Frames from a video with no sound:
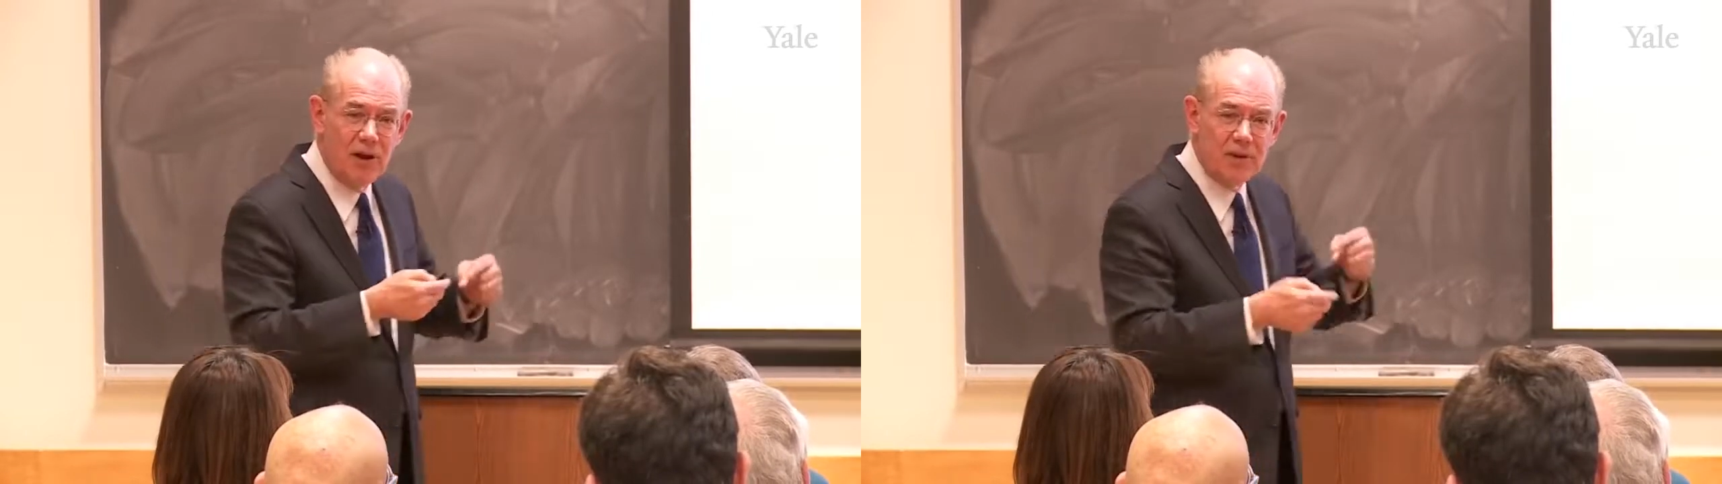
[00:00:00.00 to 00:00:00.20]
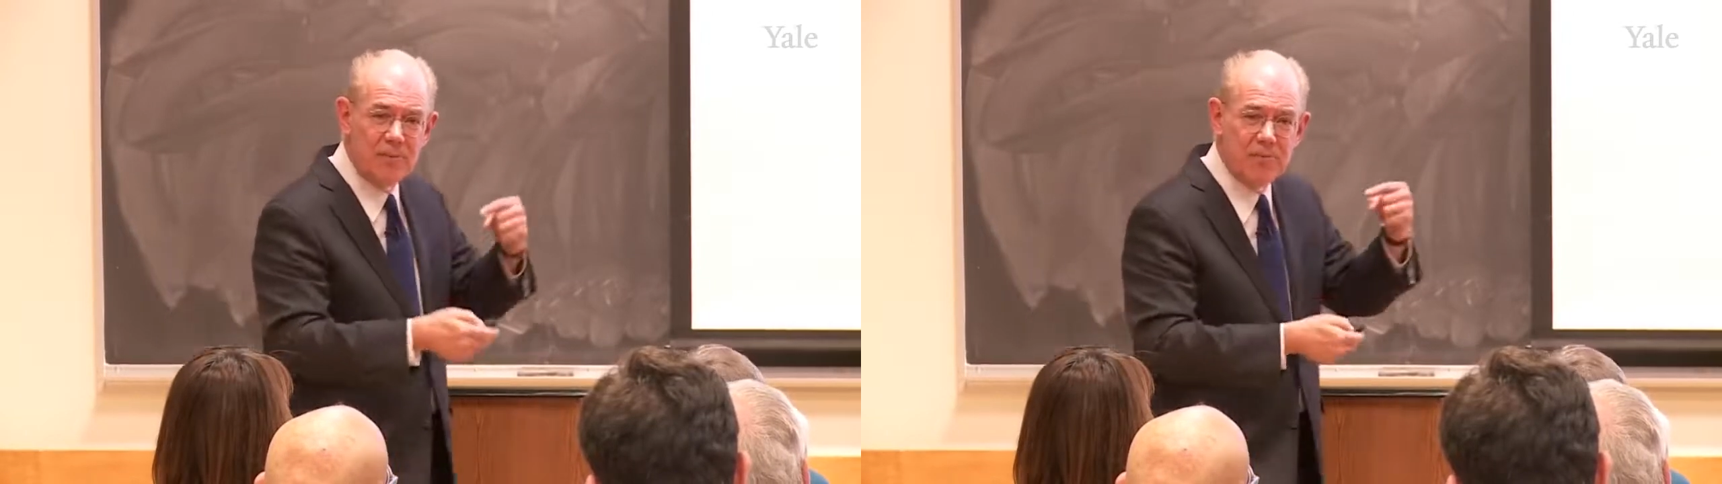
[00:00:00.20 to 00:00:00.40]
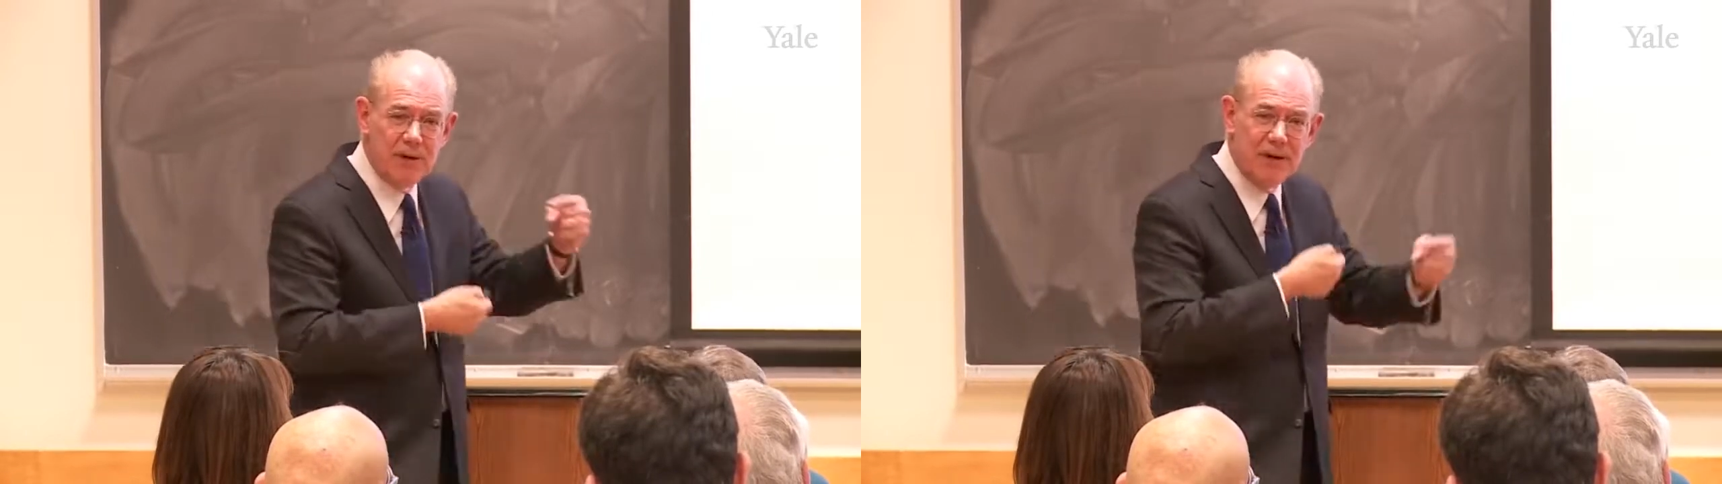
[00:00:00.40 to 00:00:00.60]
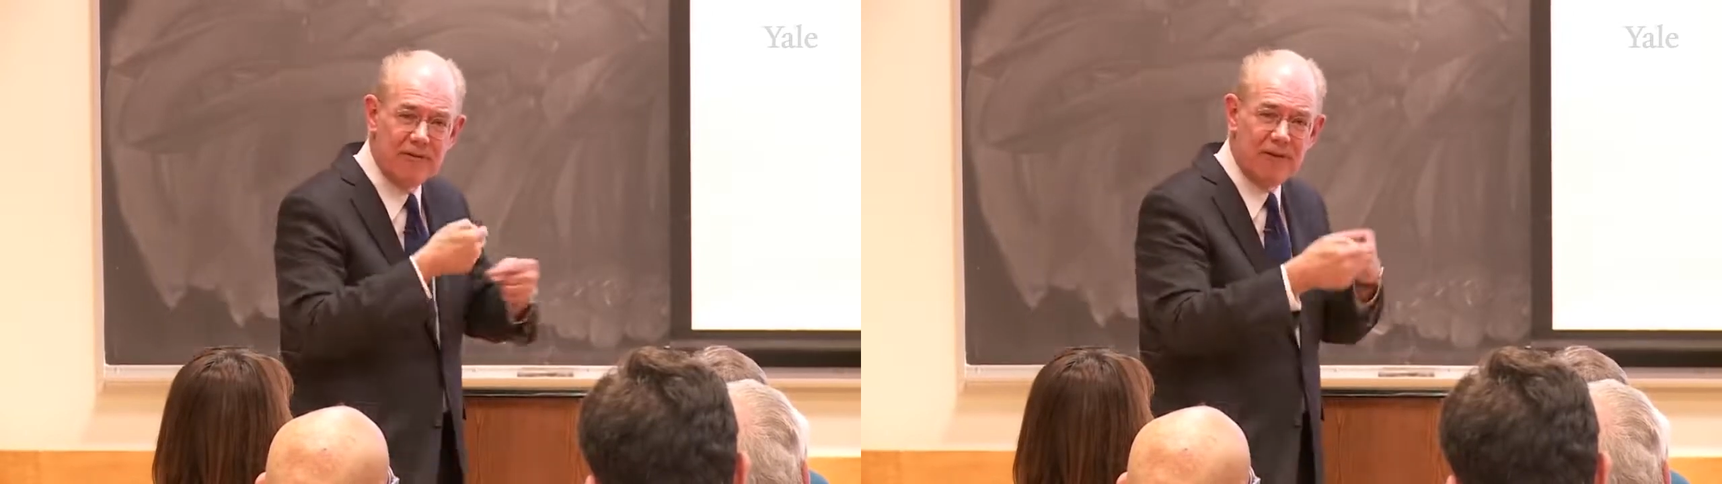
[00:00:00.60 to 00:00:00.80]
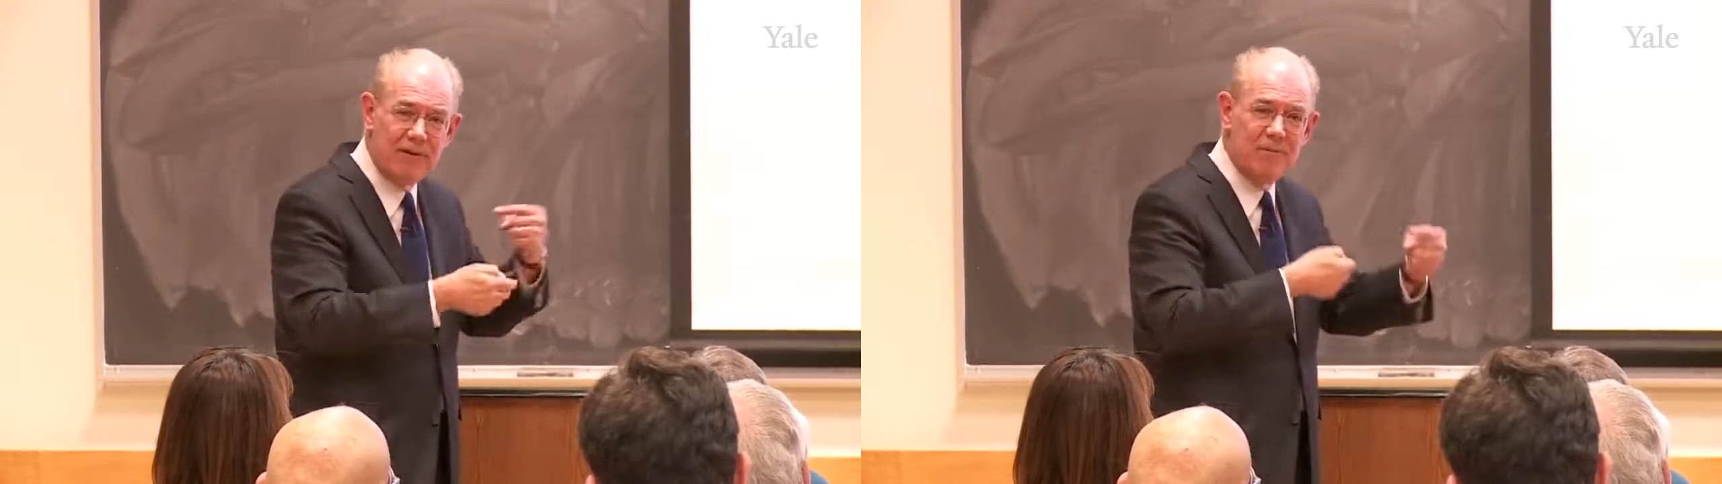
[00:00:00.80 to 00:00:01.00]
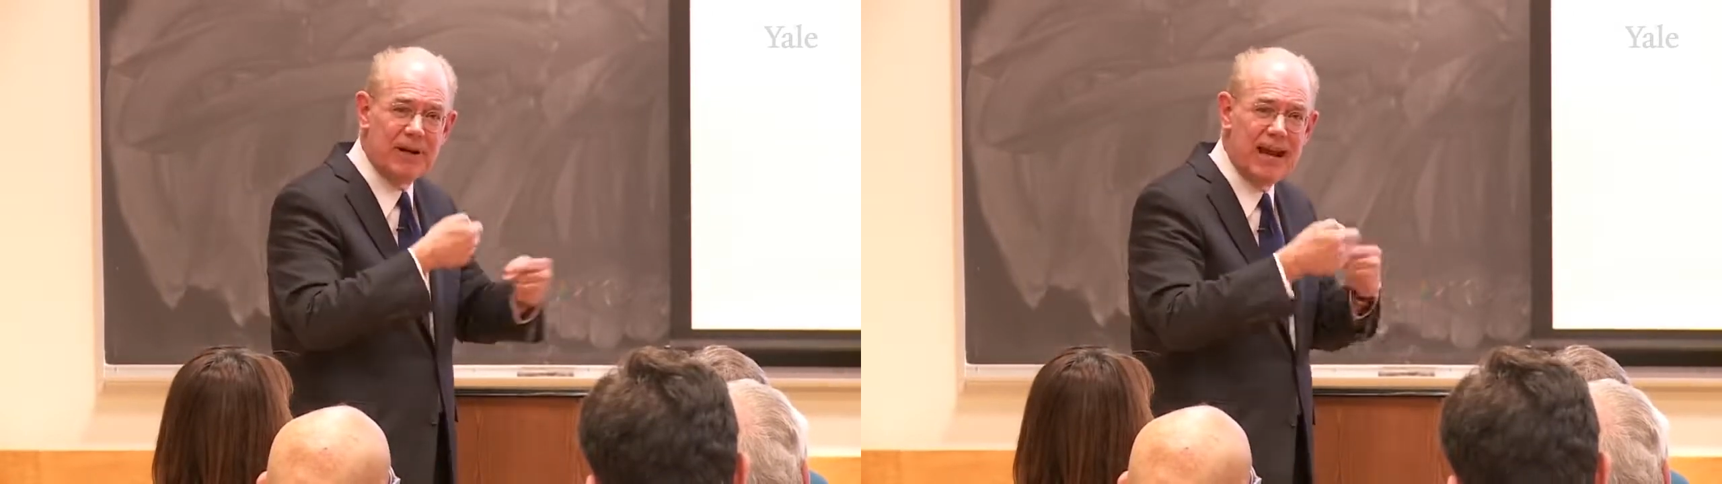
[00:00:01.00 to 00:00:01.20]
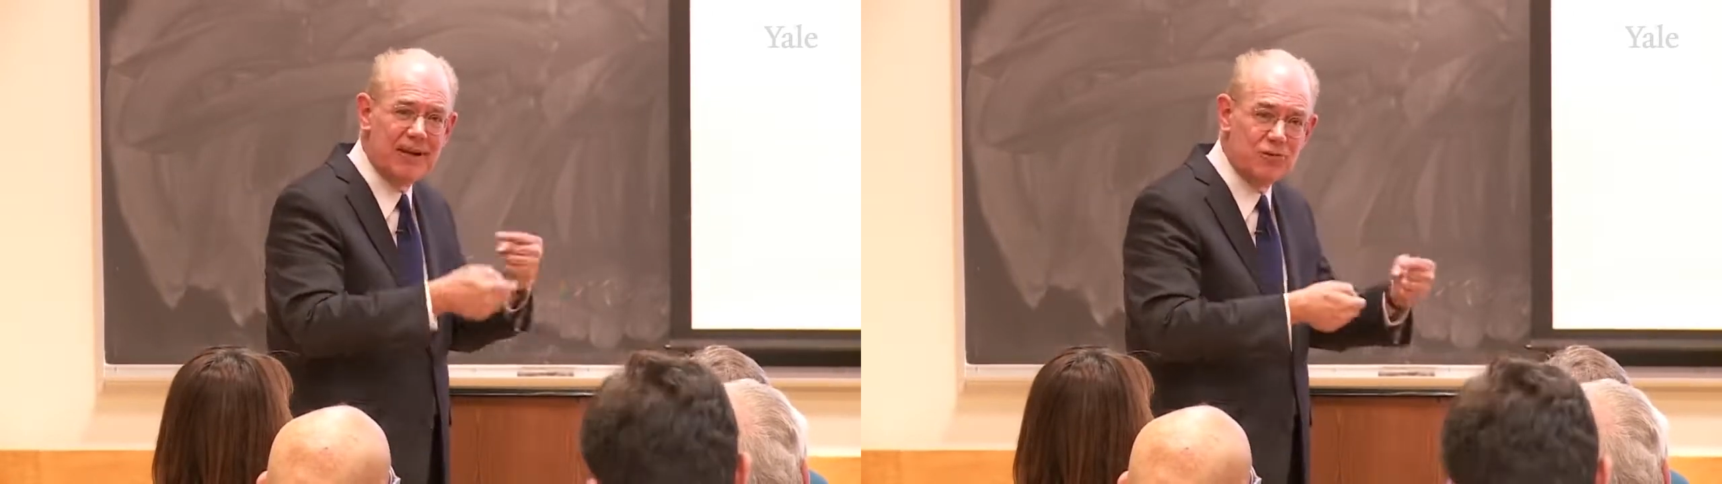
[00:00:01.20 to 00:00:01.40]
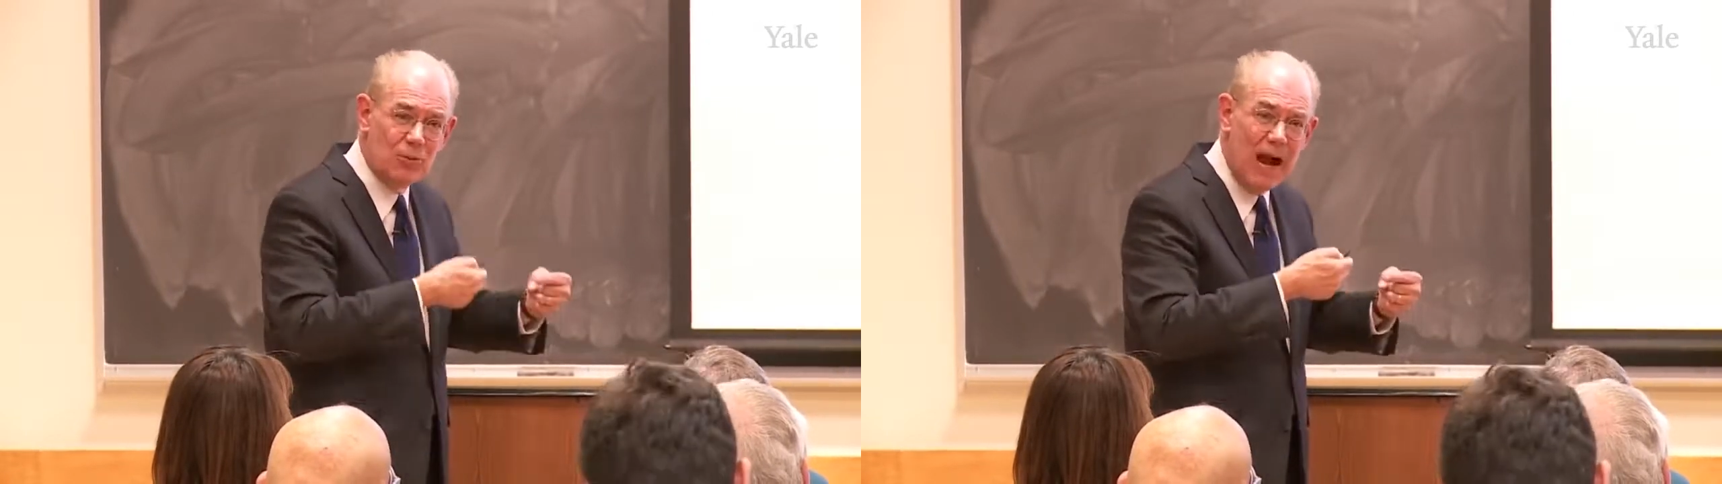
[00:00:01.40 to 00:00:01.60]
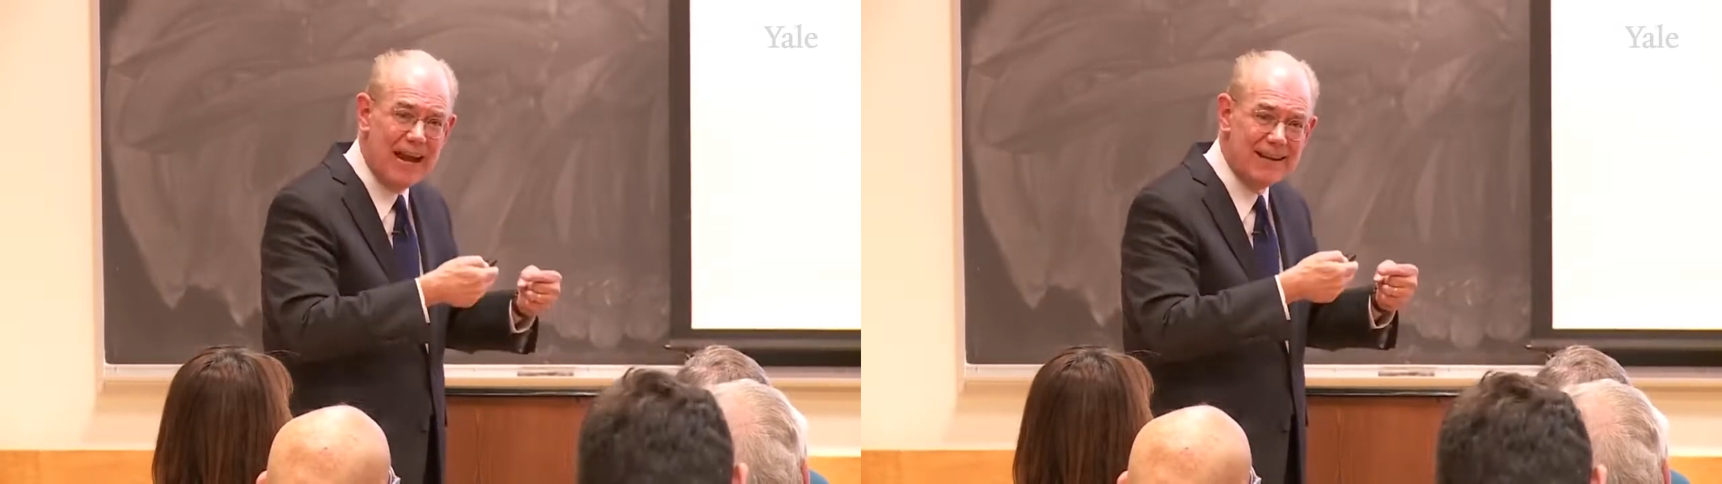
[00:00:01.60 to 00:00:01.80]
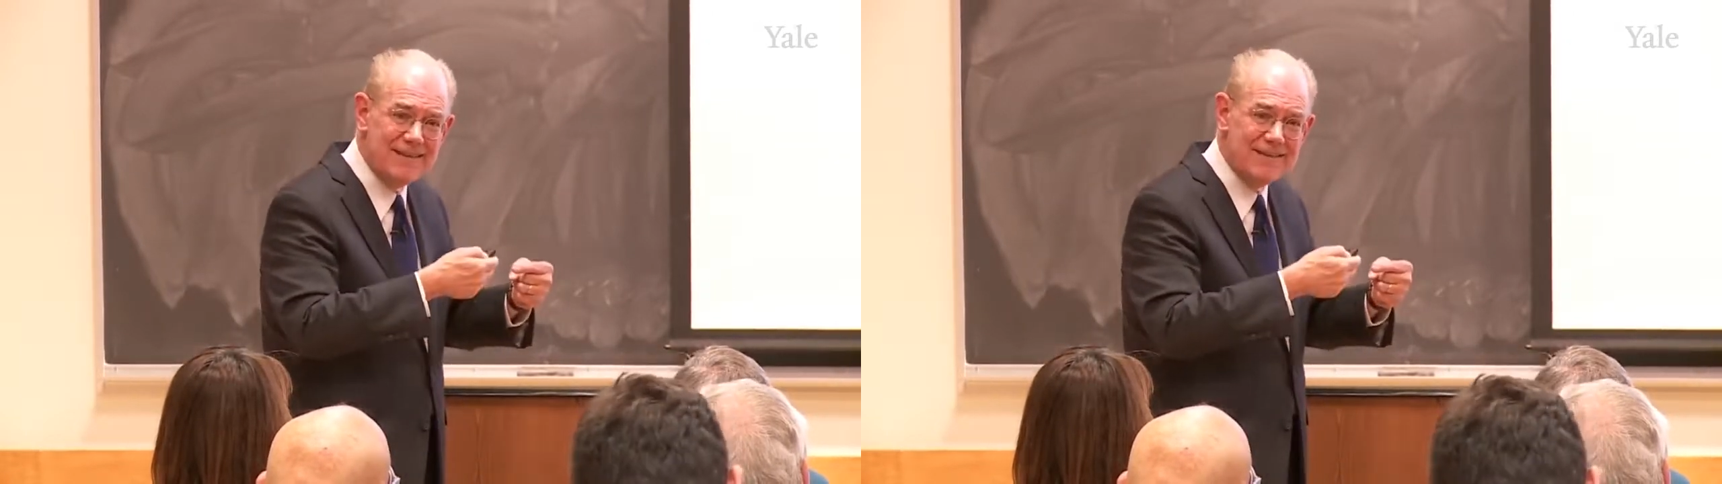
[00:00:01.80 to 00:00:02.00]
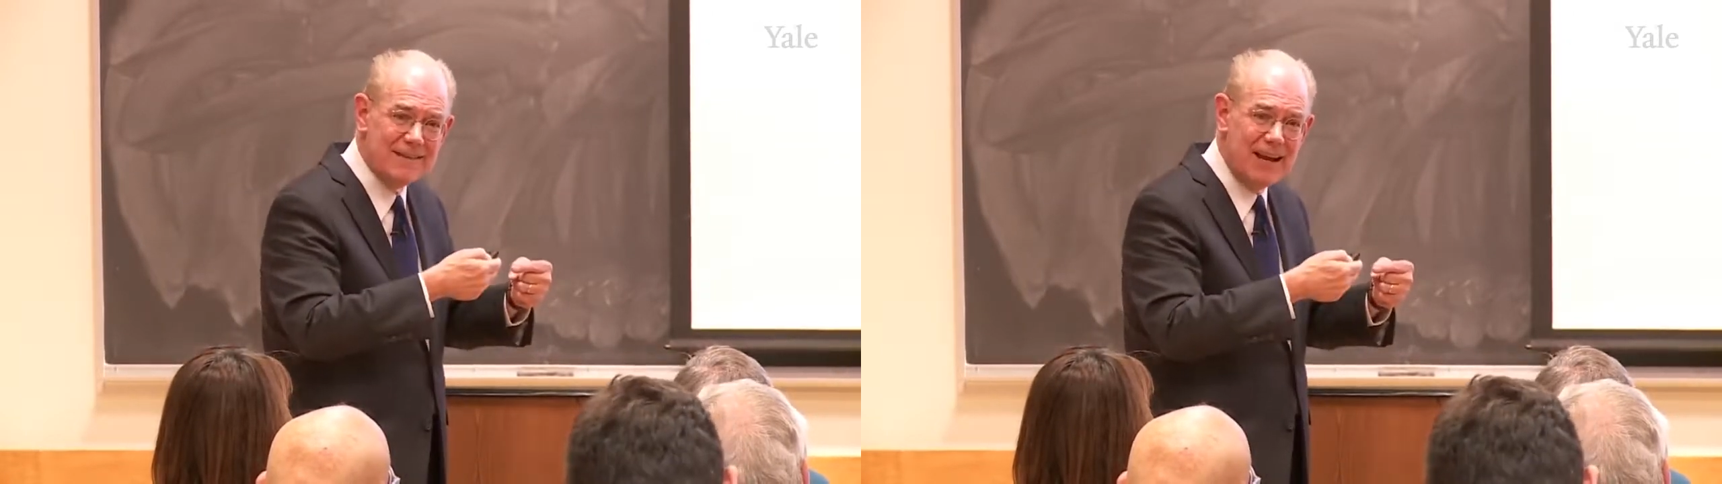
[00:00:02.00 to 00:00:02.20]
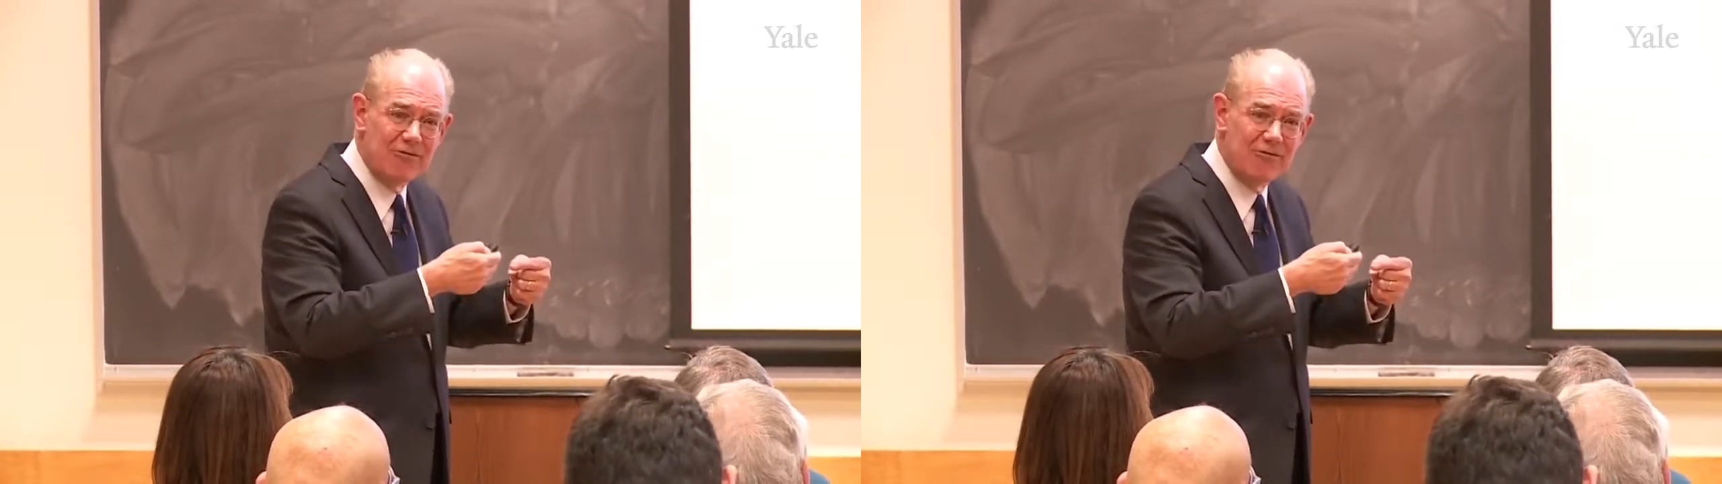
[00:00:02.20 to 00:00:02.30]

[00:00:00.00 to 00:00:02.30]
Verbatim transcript: other pe if everybody has rights